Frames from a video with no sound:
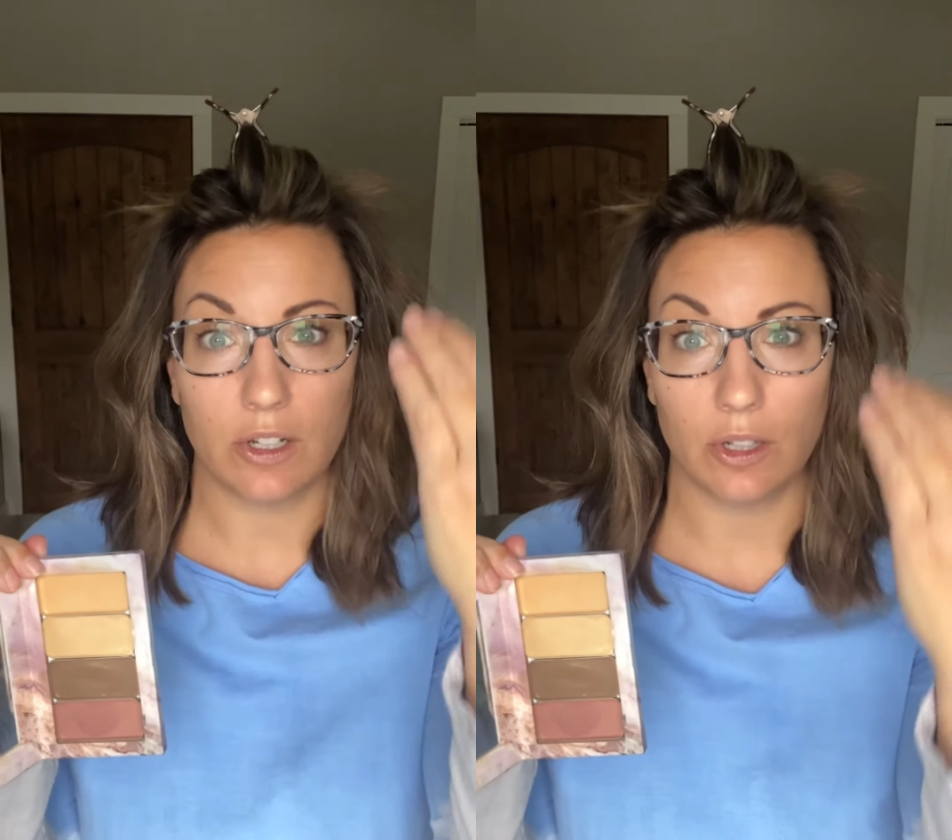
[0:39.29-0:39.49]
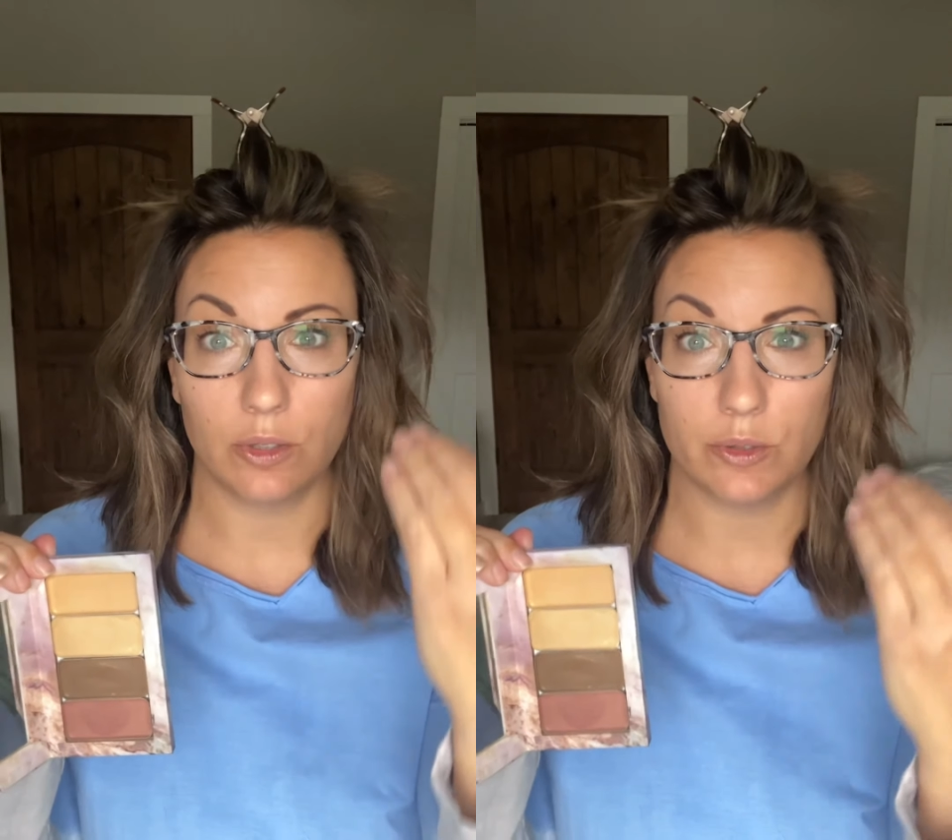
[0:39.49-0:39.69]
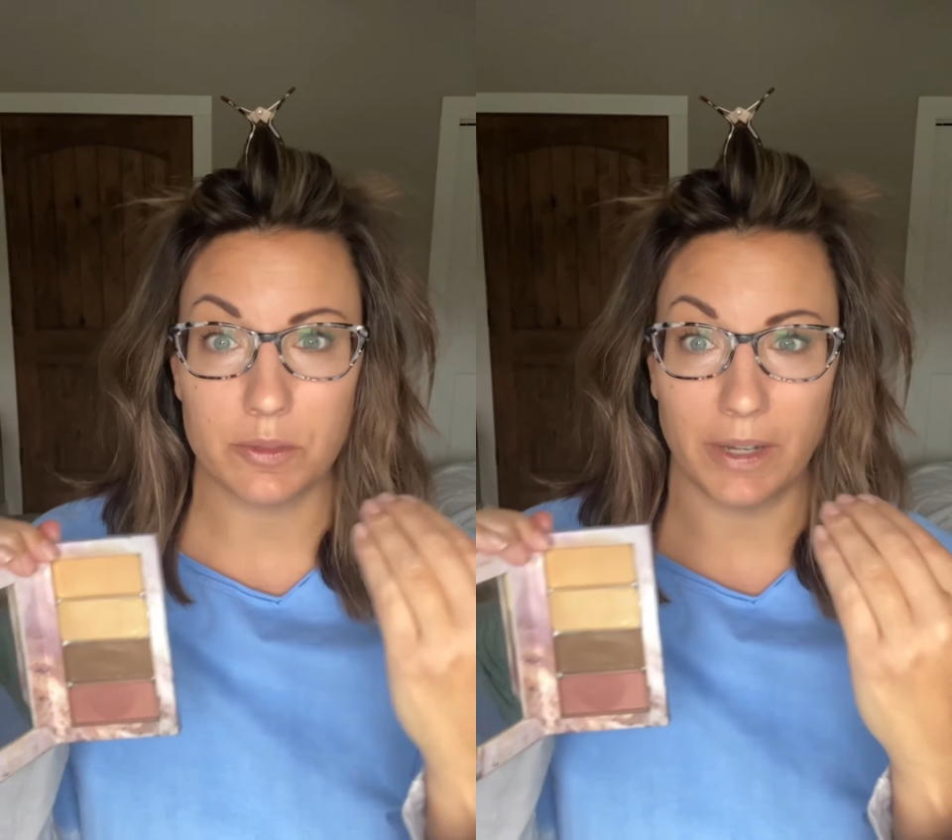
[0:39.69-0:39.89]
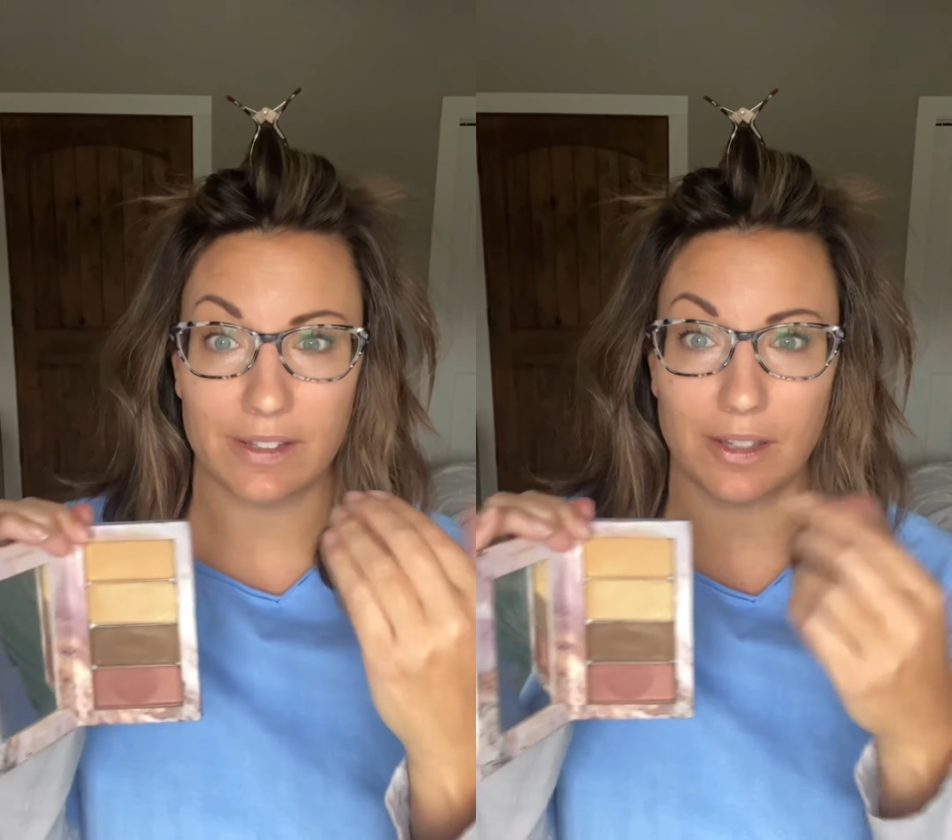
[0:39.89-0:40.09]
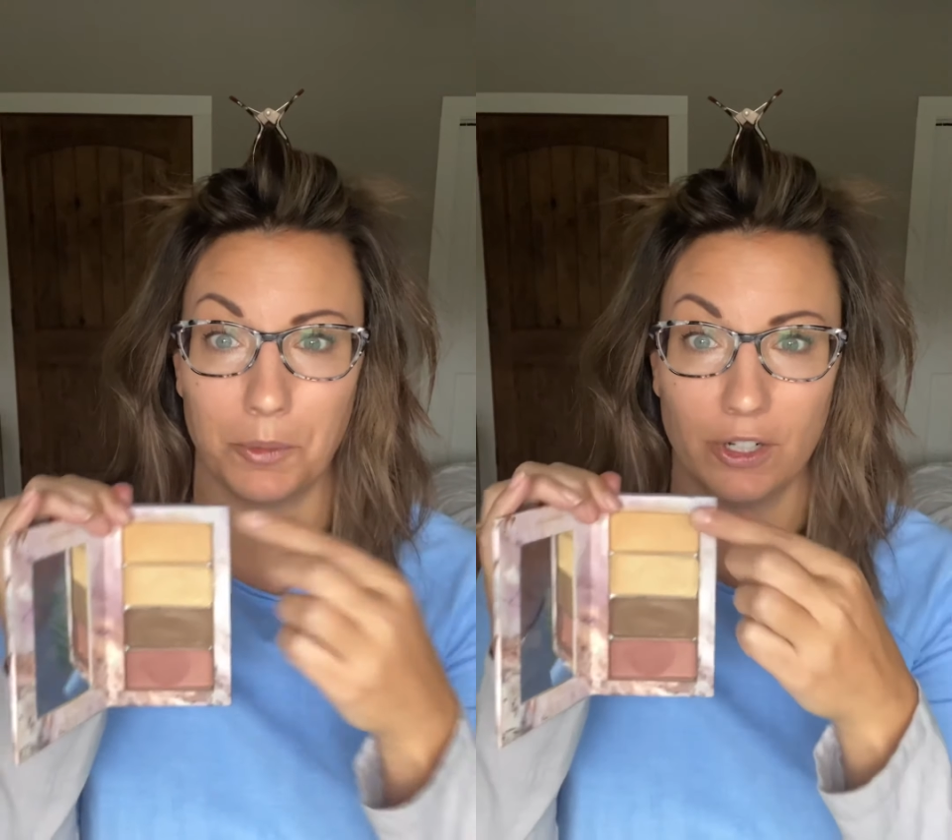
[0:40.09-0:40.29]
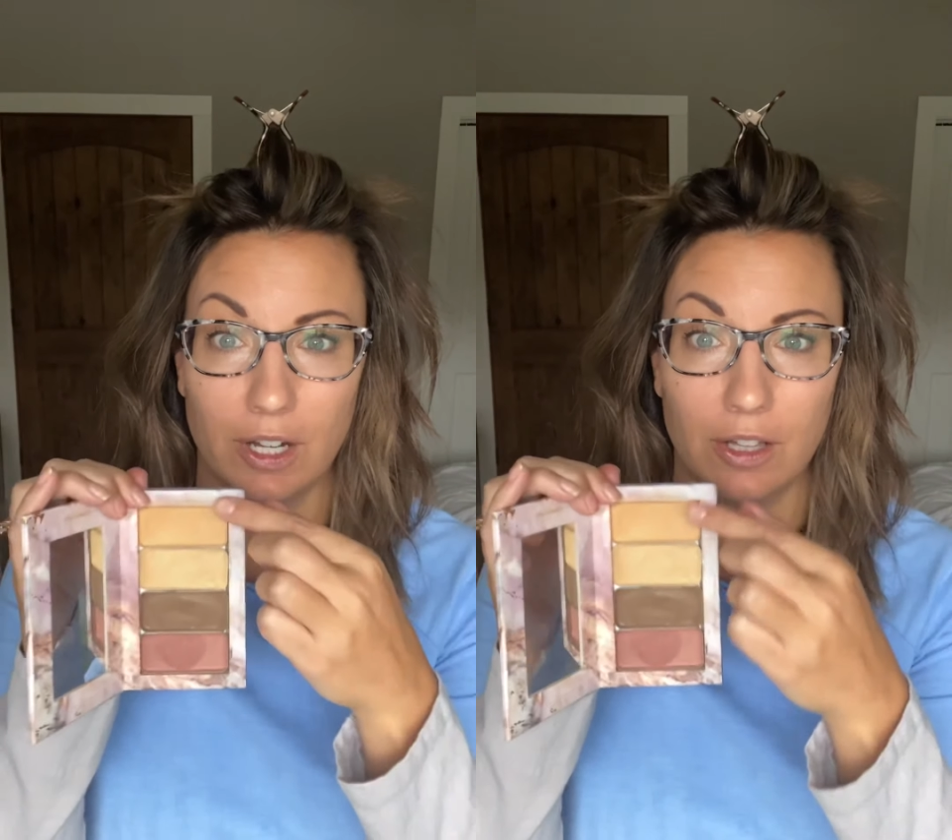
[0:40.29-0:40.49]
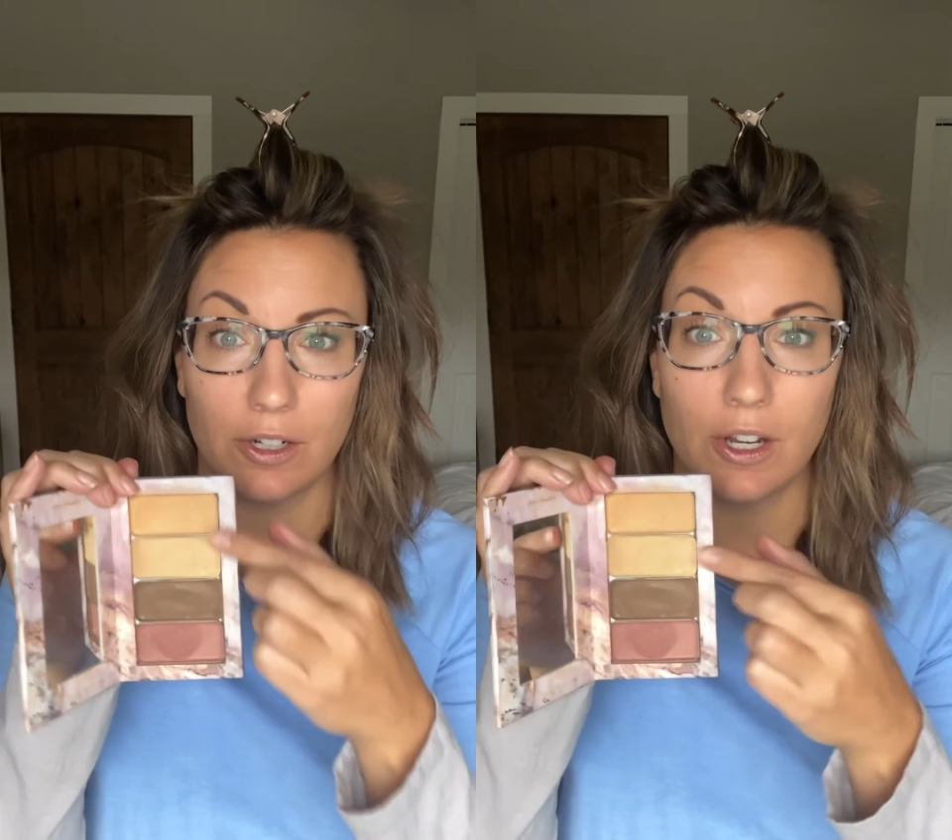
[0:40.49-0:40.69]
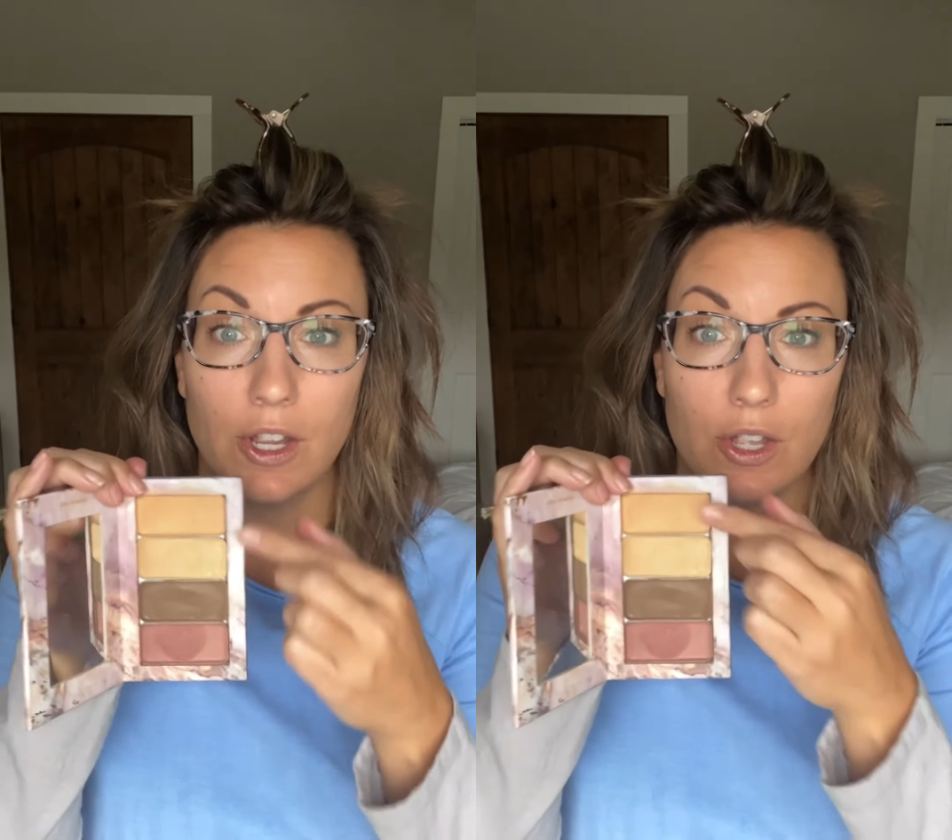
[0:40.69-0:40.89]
to lose my summer color,